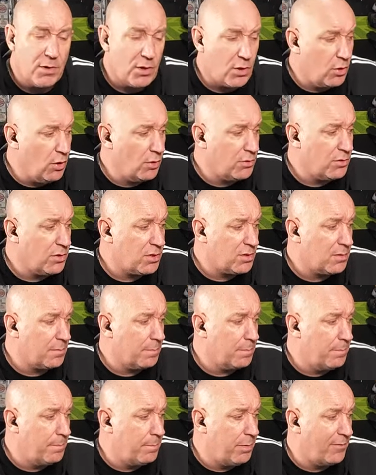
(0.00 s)
could just
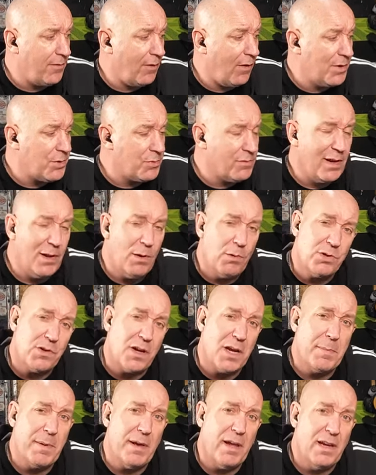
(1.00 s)
provide you with a little
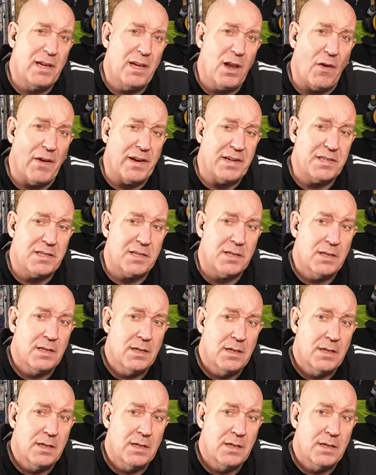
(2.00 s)
tiny bit of light